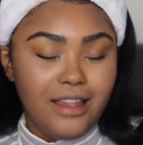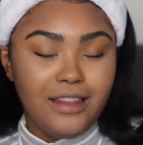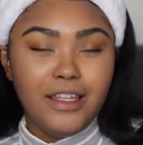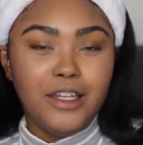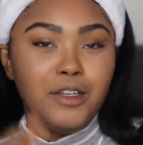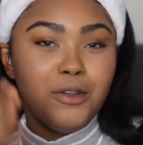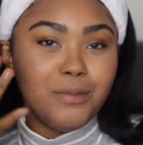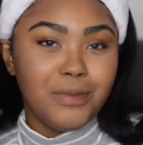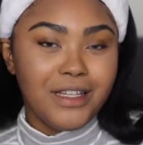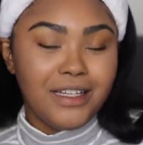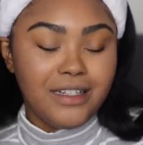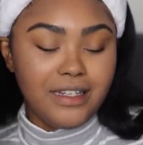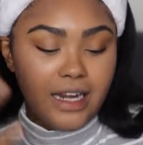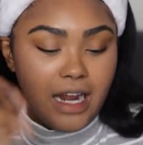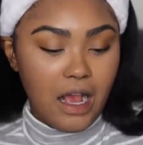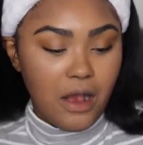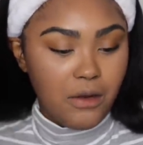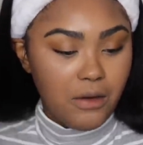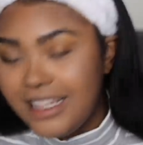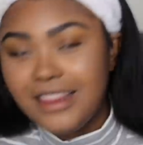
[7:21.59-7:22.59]
and then you blend it
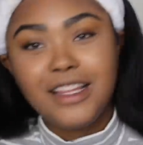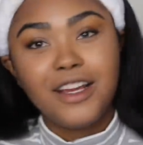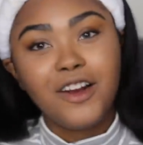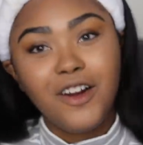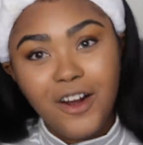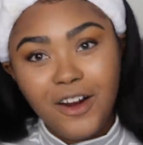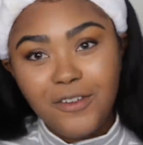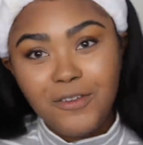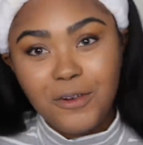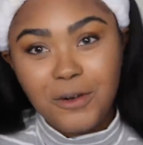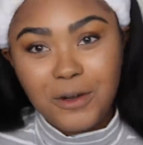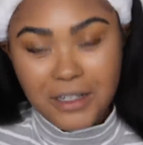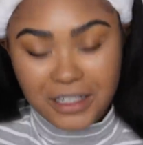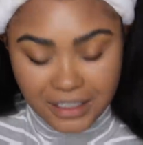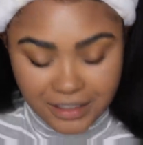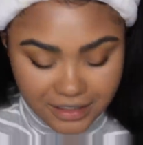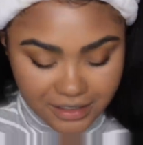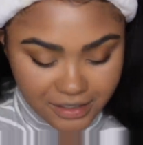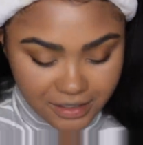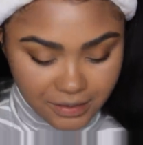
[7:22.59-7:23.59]
out. And there are four
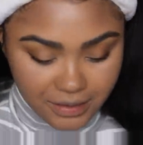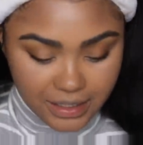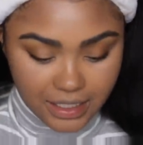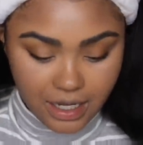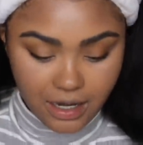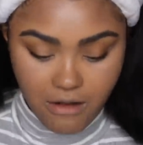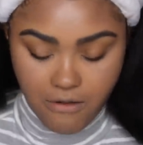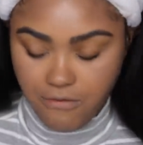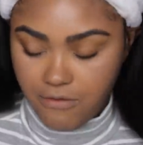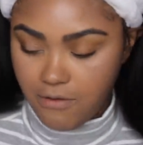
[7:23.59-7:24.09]
colors, so I got all